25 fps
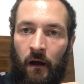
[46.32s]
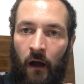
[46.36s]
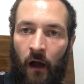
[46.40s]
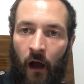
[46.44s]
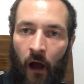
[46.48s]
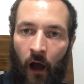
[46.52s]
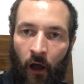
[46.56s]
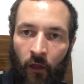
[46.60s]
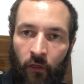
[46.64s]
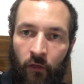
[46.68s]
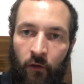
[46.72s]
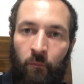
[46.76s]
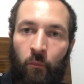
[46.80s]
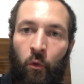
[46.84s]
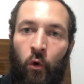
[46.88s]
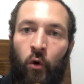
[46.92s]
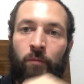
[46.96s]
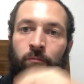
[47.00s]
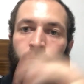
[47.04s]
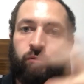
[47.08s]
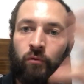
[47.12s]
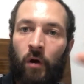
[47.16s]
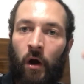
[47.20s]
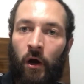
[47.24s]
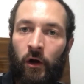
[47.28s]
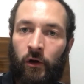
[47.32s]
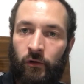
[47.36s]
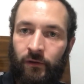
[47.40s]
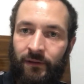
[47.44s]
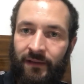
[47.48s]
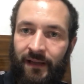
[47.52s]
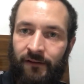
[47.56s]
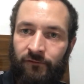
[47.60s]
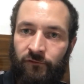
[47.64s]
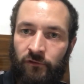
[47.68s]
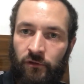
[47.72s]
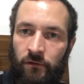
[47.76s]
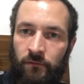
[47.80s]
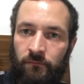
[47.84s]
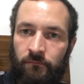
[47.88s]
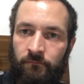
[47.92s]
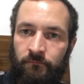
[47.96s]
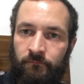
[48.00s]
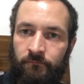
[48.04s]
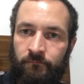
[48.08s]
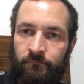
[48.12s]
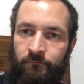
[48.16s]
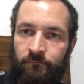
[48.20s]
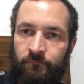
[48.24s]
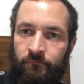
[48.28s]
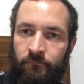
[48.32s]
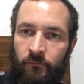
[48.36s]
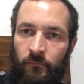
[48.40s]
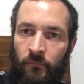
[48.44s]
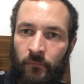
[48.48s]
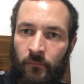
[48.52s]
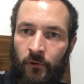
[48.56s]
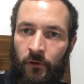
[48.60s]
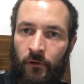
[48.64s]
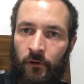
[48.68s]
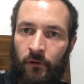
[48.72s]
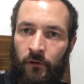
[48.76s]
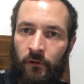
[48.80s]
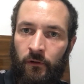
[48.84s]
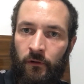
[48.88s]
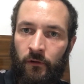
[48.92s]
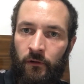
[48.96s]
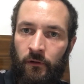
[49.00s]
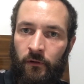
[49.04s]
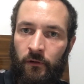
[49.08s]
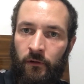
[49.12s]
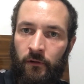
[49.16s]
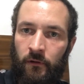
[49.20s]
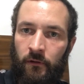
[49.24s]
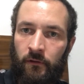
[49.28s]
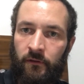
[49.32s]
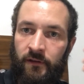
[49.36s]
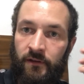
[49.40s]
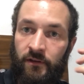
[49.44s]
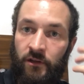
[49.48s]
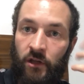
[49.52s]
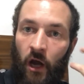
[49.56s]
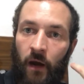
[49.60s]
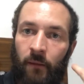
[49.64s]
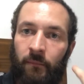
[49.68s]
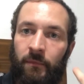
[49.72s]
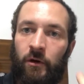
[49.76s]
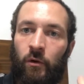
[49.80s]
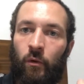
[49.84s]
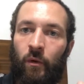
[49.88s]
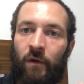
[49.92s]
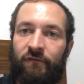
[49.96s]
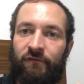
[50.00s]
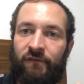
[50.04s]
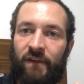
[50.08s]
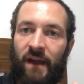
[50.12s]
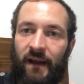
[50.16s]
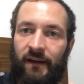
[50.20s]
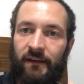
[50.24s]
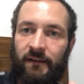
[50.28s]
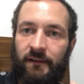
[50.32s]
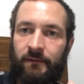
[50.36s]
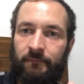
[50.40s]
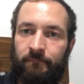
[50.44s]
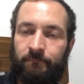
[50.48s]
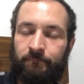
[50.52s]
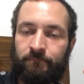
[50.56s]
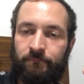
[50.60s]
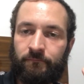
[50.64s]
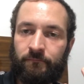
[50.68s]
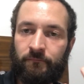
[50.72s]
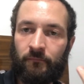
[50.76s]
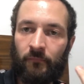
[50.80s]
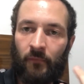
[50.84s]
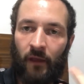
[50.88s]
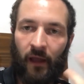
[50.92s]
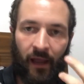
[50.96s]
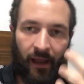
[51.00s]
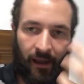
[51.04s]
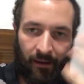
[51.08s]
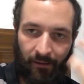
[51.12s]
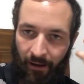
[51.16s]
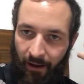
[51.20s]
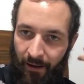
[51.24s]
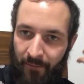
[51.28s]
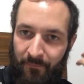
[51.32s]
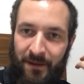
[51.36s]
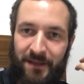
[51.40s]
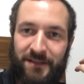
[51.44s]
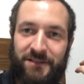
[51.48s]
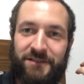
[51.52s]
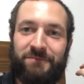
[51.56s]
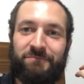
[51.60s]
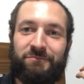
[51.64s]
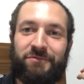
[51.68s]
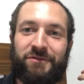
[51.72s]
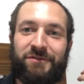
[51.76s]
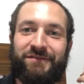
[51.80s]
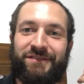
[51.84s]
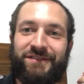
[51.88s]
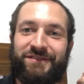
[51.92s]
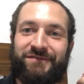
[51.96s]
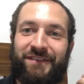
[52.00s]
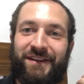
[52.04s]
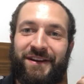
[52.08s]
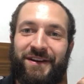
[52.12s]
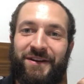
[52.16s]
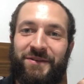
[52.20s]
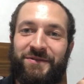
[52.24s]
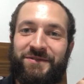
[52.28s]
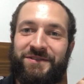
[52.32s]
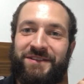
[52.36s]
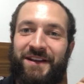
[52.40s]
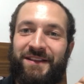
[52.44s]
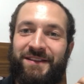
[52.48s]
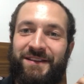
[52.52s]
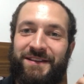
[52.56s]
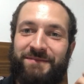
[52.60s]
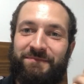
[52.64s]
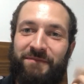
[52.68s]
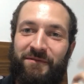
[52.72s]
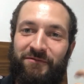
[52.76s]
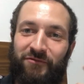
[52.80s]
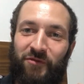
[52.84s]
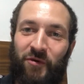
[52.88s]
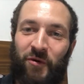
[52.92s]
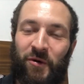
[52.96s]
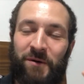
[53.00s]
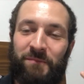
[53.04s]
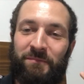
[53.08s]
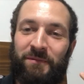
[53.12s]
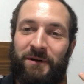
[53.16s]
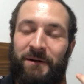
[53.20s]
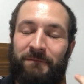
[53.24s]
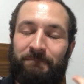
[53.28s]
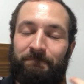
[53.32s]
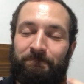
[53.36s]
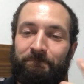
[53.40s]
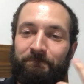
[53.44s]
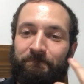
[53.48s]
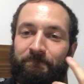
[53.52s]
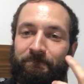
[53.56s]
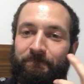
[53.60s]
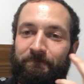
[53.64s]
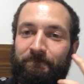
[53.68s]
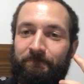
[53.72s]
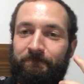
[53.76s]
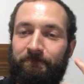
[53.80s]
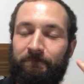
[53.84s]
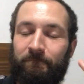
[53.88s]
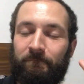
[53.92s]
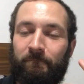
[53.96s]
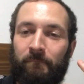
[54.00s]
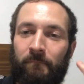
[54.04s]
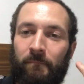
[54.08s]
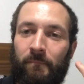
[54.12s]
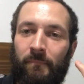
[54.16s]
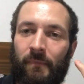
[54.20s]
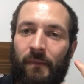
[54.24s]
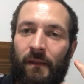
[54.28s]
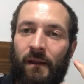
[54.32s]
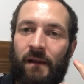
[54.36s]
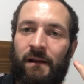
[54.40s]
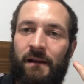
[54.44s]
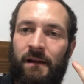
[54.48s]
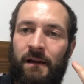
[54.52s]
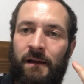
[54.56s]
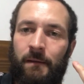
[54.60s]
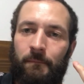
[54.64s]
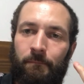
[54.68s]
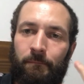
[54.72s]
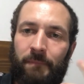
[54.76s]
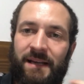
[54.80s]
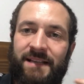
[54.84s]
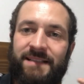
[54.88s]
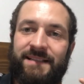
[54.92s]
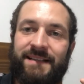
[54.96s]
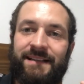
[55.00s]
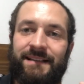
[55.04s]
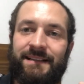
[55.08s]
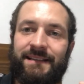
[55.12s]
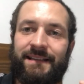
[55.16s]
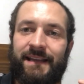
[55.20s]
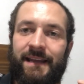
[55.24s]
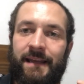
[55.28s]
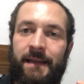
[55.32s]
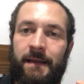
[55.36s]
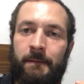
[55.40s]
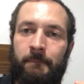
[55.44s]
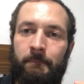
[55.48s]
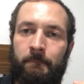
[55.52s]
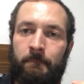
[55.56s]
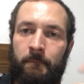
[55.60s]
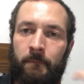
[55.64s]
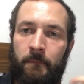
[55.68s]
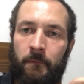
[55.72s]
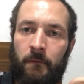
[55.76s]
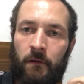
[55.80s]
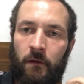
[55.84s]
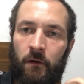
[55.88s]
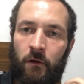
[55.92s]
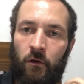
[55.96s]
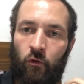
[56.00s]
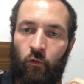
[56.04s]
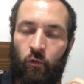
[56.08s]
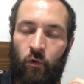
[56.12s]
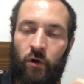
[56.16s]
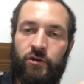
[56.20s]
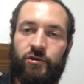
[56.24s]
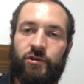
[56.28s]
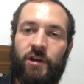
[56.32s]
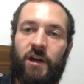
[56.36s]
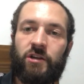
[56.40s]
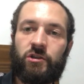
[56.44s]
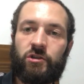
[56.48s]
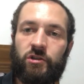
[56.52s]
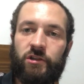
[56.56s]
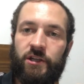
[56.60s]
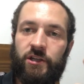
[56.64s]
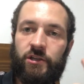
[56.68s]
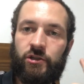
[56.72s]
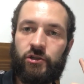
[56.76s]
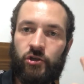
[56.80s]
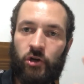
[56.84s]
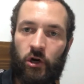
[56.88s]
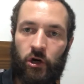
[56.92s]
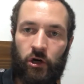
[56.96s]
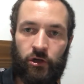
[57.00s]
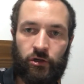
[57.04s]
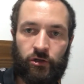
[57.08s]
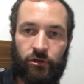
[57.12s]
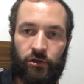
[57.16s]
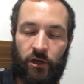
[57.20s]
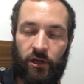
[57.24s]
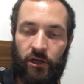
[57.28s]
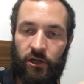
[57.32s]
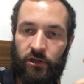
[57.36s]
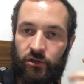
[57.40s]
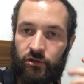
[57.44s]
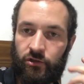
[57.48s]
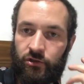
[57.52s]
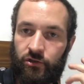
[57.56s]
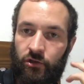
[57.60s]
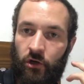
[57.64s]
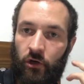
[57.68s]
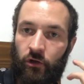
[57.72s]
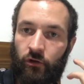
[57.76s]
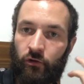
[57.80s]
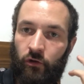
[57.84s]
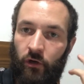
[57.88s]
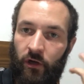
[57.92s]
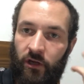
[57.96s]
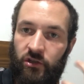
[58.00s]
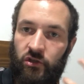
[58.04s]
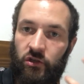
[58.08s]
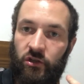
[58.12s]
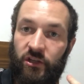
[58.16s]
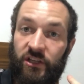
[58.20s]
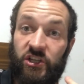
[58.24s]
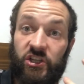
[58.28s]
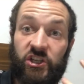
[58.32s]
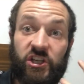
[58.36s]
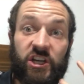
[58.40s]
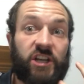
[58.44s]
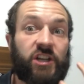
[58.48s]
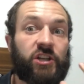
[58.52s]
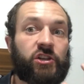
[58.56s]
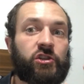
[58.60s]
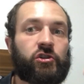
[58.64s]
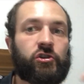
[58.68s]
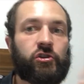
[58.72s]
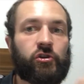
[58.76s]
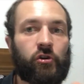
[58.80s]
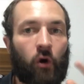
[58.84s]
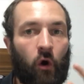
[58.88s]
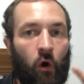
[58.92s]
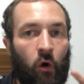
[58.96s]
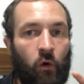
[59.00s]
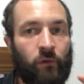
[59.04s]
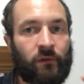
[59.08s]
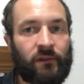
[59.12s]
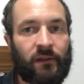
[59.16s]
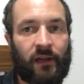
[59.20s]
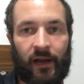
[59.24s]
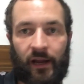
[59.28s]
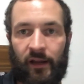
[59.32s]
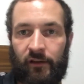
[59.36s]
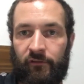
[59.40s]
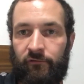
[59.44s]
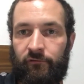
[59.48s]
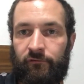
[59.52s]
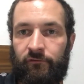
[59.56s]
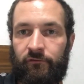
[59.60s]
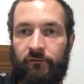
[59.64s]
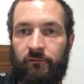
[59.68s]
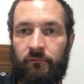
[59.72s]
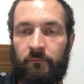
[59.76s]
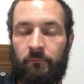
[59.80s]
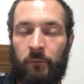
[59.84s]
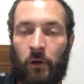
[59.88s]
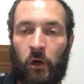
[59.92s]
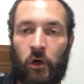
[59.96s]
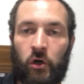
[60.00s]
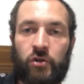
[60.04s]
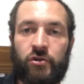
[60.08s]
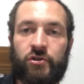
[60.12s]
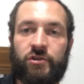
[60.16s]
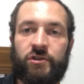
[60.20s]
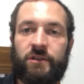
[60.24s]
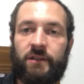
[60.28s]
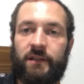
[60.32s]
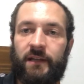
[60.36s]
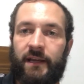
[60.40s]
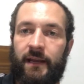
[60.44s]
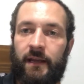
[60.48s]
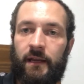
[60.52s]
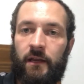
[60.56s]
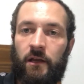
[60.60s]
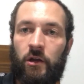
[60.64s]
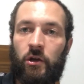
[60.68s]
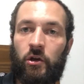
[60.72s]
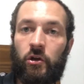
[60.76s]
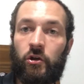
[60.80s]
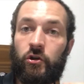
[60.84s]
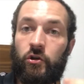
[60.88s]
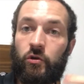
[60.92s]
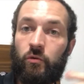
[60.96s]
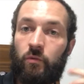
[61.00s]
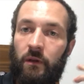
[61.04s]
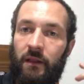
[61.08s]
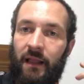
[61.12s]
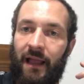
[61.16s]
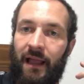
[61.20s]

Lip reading: on the more broader level. The domino effect. I made some previous videos on this before, but basically, once you actually start to actually change your own life personally, you will